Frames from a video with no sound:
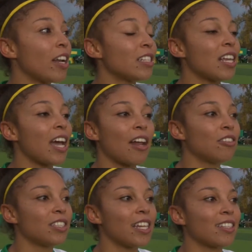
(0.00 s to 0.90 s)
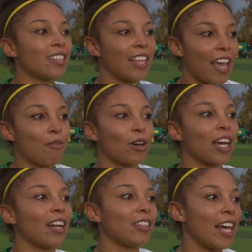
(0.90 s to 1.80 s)
It's like, I don't think that they were
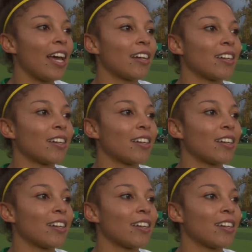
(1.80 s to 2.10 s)
gonna let